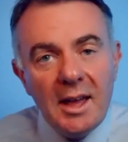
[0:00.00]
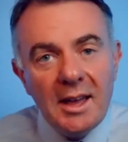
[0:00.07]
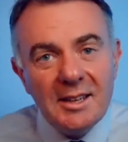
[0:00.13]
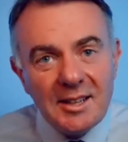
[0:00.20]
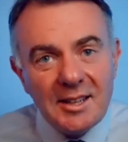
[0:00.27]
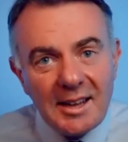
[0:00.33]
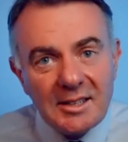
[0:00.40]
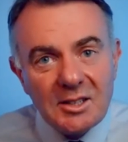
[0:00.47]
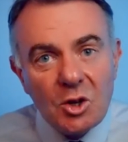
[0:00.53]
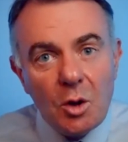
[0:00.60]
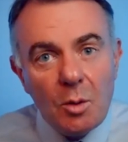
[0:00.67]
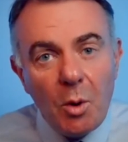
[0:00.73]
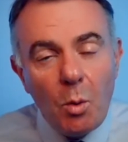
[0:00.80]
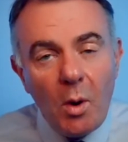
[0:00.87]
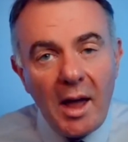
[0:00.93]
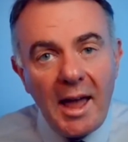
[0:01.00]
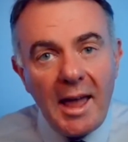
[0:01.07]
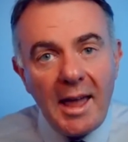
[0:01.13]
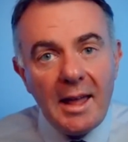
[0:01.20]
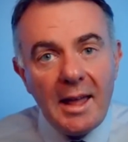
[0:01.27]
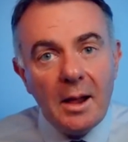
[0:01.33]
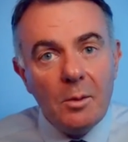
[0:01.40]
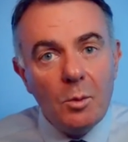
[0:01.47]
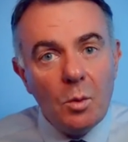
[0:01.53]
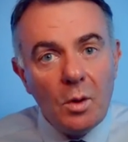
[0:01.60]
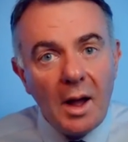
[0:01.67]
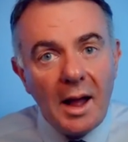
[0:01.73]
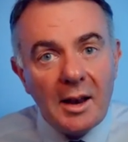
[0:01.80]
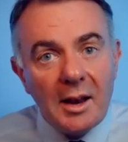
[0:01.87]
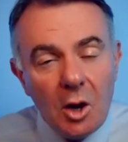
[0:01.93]
is let's come away
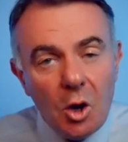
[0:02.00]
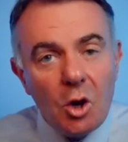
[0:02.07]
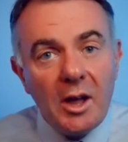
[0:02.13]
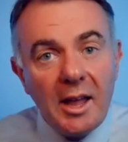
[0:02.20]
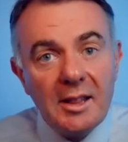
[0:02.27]
and look